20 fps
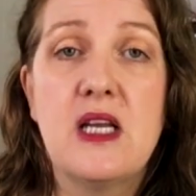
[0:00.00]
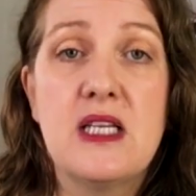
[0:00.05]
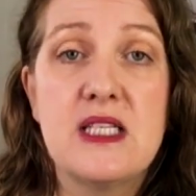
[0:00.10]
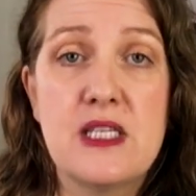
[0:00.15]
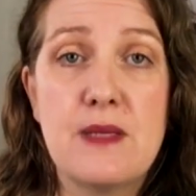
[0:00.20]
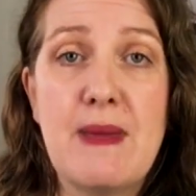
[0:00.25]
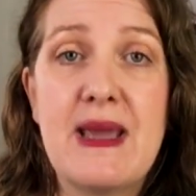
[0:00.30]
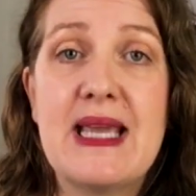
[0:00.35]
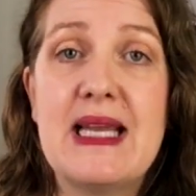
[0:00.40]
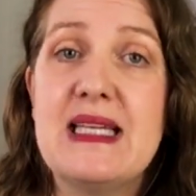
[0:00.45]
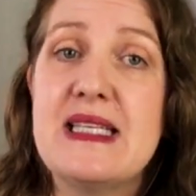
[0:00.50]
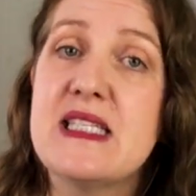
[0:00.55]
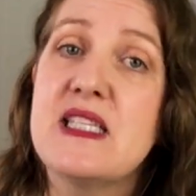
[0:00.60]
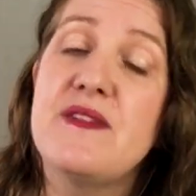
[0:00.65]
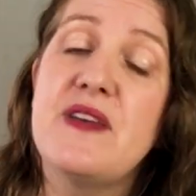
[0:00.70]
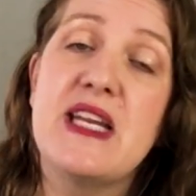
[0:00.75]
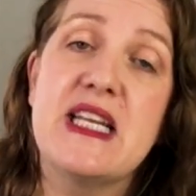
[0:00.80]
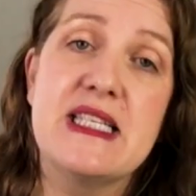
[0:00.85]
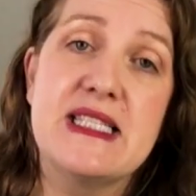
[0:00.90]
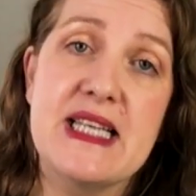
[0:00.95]
So make a list
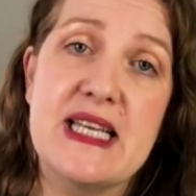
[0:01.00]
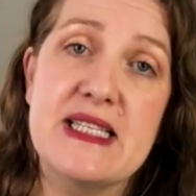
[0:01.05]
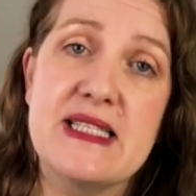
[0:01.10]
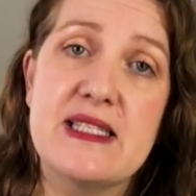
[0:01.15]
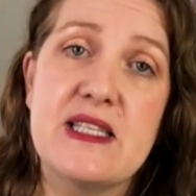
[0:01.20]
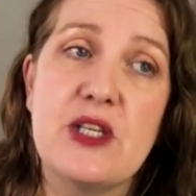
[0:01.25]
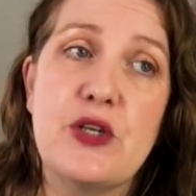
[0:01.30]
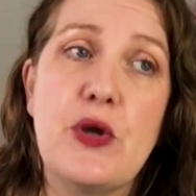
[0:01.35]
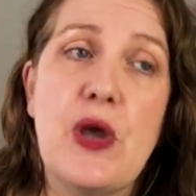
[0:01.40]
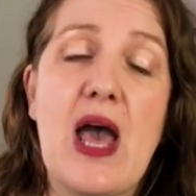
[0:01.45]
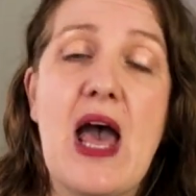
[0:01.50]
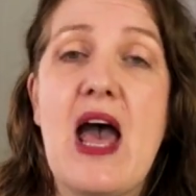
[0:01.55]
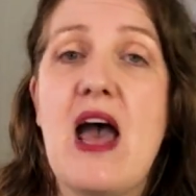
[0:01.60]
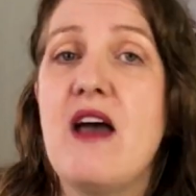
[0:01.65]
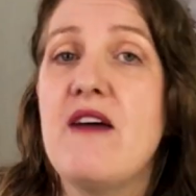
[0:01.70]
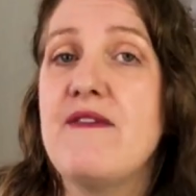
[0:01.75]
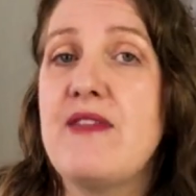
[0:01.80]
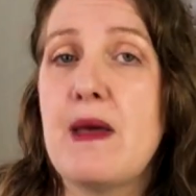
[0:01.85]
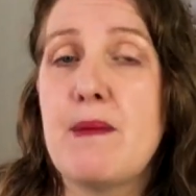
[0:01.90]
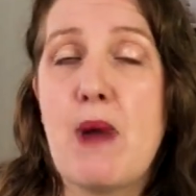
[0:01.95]
of any debts that you
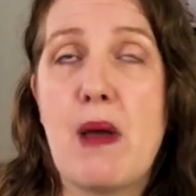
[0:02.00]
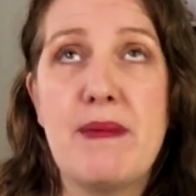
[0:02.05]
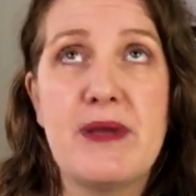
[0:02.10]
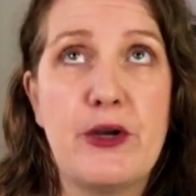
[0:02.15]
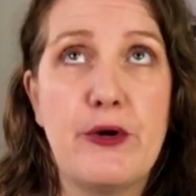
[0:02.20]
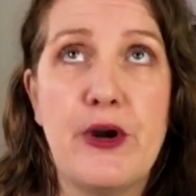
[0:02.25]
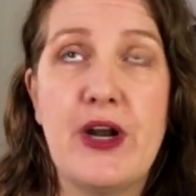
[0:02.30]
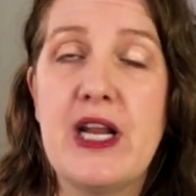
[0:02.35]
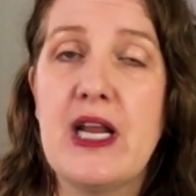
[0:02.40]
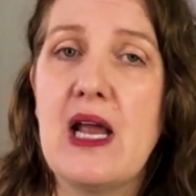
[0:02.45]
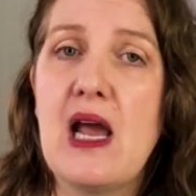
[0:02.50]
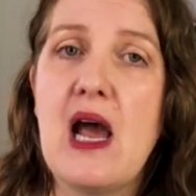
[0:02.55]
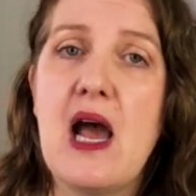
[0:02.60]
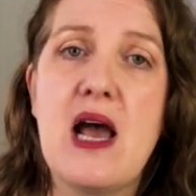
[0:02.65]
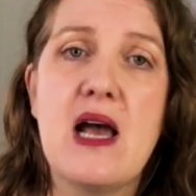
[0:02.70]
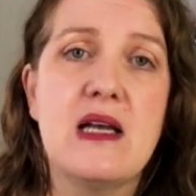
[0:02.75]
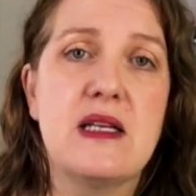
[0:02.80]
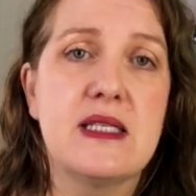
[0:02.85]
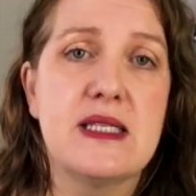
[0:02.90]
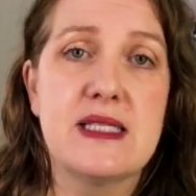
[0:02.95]
have. That might be credit
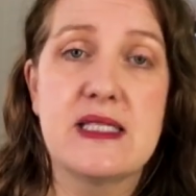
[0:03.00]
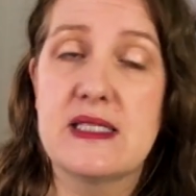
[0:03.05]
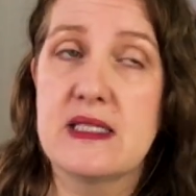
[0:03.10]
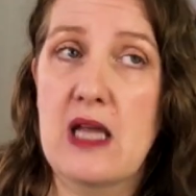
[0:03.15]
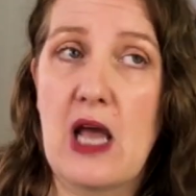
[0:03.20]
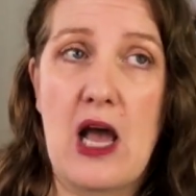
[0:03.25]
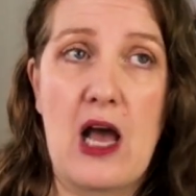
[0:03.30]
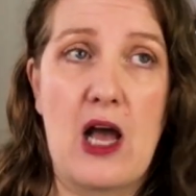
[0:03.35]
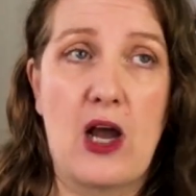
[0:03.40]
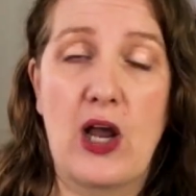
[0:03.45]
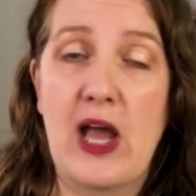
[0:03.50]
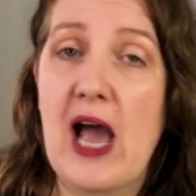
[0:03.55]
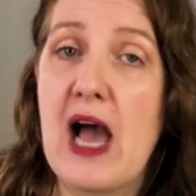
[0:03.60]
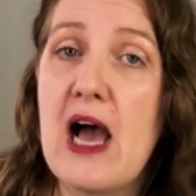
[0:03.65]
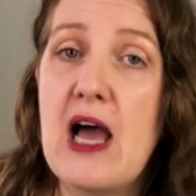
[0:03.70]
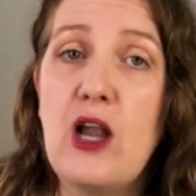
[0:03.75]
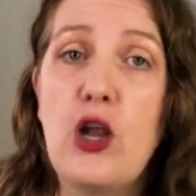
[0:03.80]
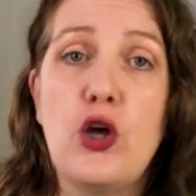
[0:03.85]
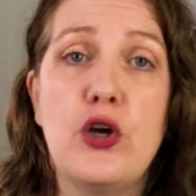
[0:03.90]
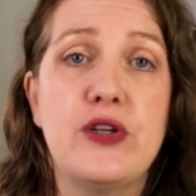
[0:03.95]
cards, uh,
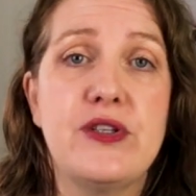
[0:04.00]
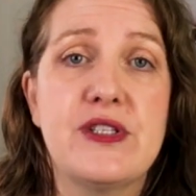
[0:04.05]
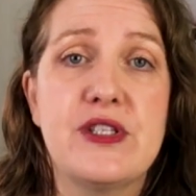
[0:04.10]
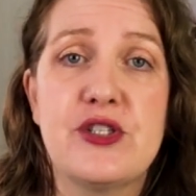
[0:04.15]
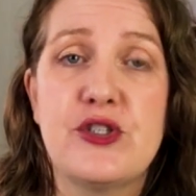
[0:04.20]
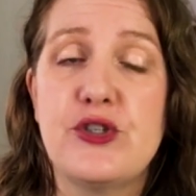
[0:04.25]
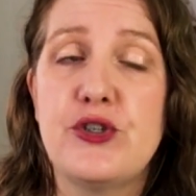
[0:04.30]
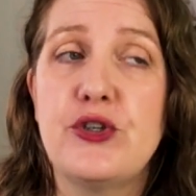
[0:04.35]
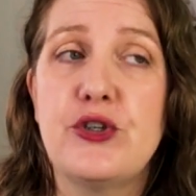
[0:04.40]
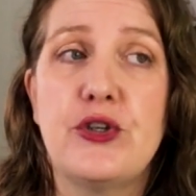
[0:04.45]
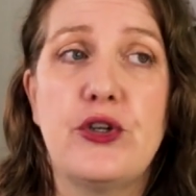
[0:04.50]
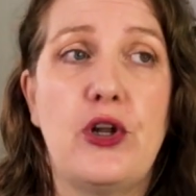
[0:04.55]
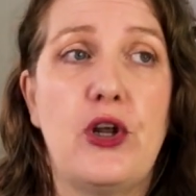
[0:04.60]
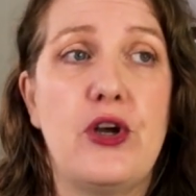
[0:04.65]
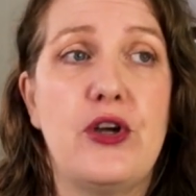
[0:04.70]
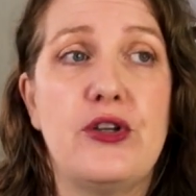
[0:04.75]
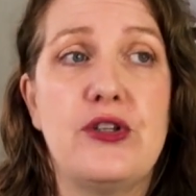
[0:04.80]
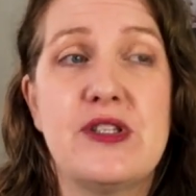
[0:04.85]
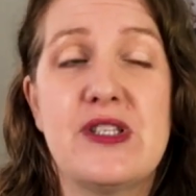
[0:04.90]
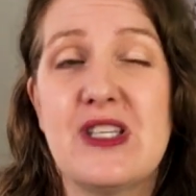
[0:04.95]
car loans, student
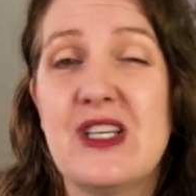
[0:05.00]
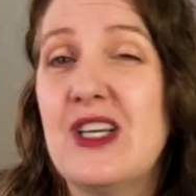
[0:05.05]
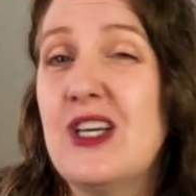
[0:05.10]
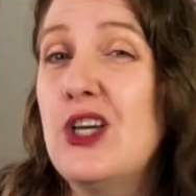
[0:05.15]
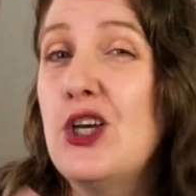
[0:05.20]
loans.